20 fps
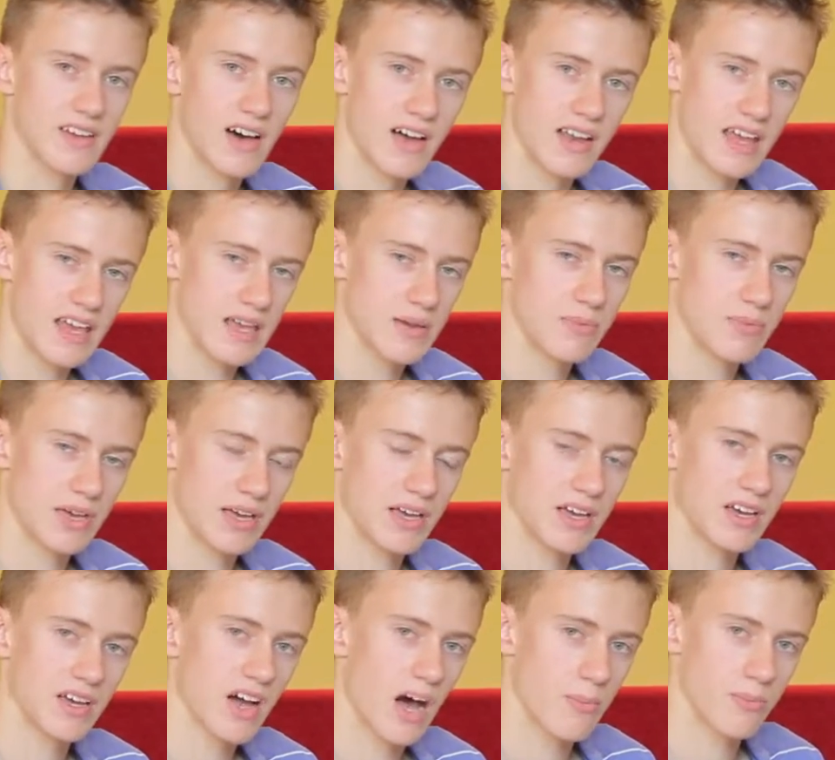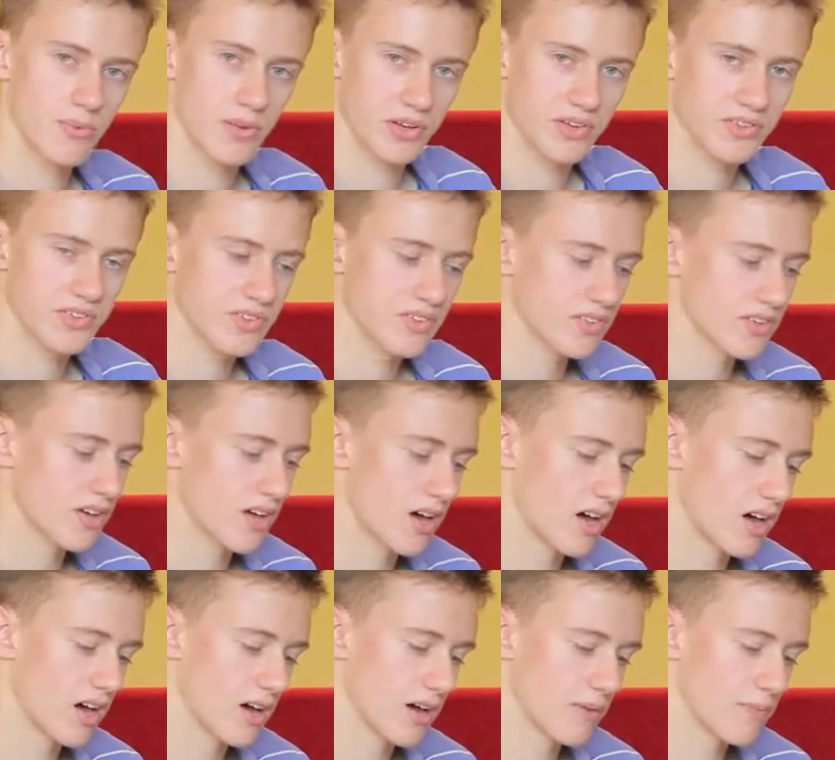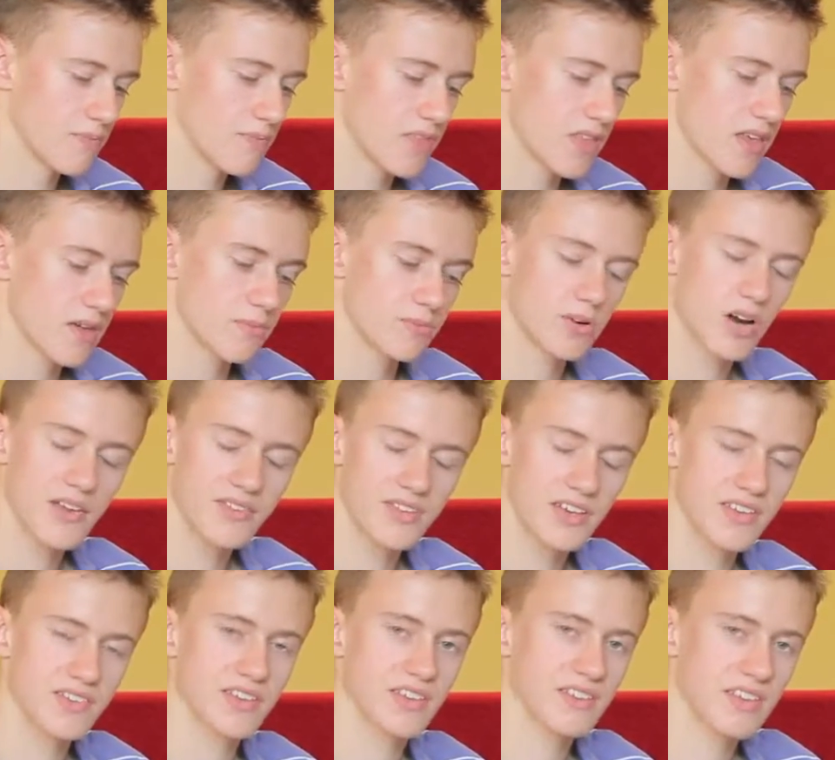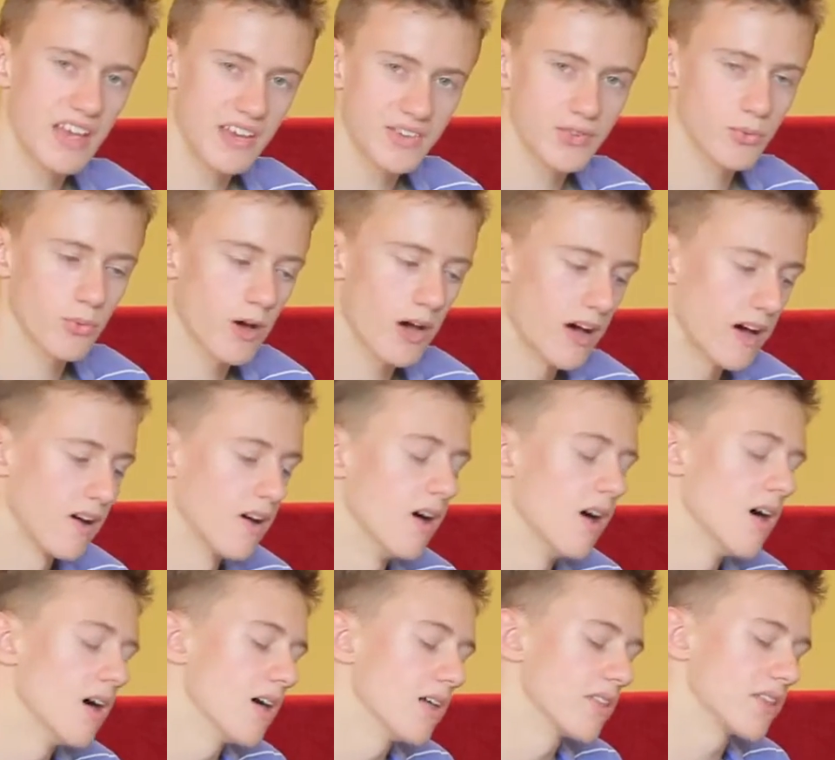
not a big complex process that takes a while.